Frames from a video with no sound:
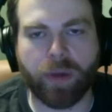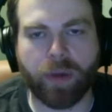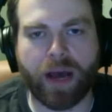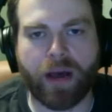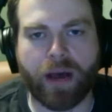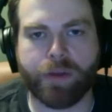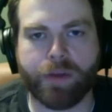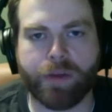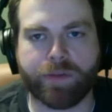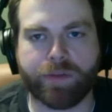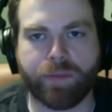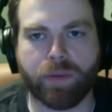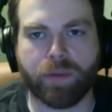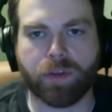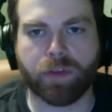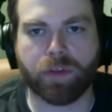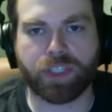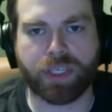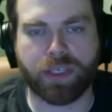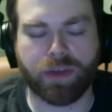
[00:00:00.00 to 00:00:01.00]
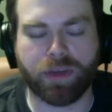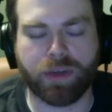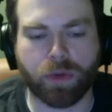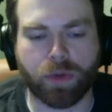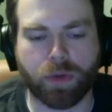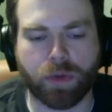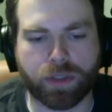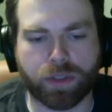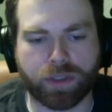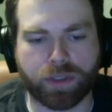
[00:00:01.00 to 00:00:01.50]
buy all those bullshit
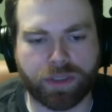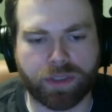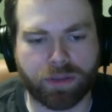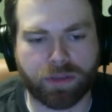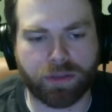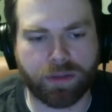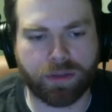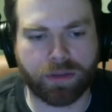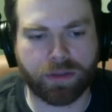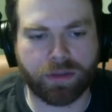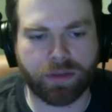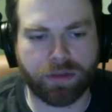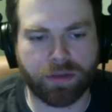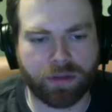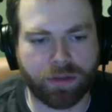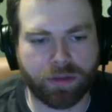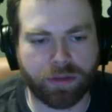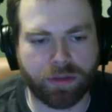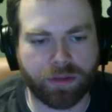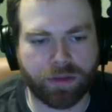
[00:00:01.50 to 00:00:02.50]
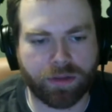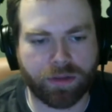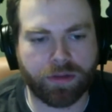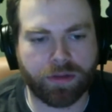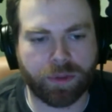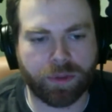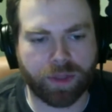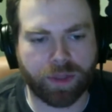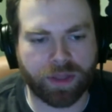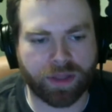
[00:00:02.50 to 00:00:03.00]
doors
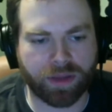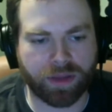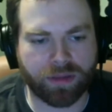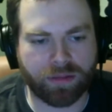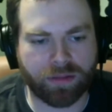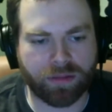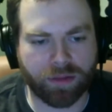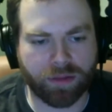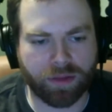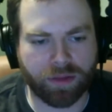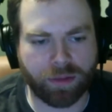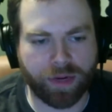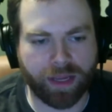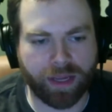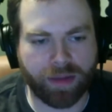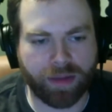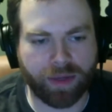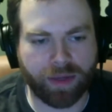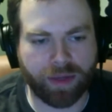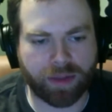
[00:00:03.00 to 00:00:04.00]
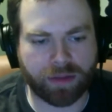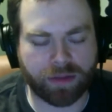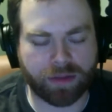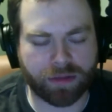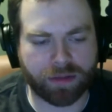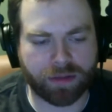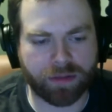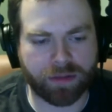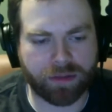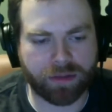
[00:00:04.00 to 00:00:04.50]
with the ring
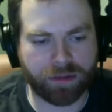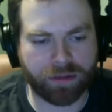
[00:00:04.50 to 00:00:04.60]
puzzles?